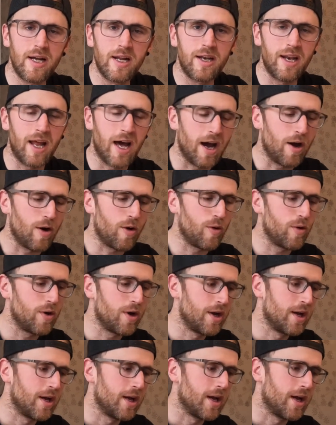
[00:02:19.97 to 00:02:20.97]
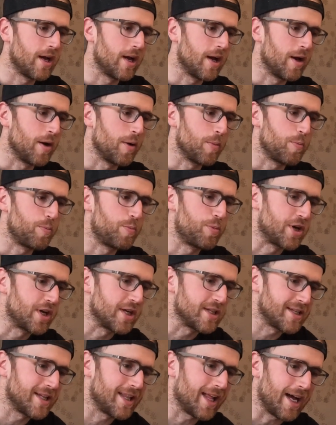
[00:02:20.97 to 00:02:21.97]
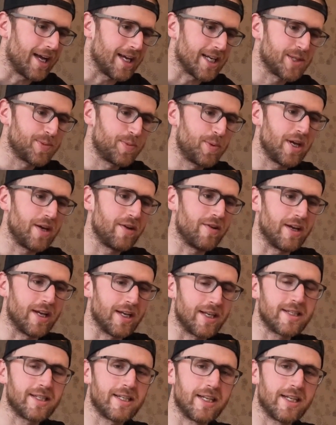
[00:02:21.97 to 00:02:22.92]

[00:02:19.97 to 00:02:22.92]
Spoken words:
Now, because of that experience,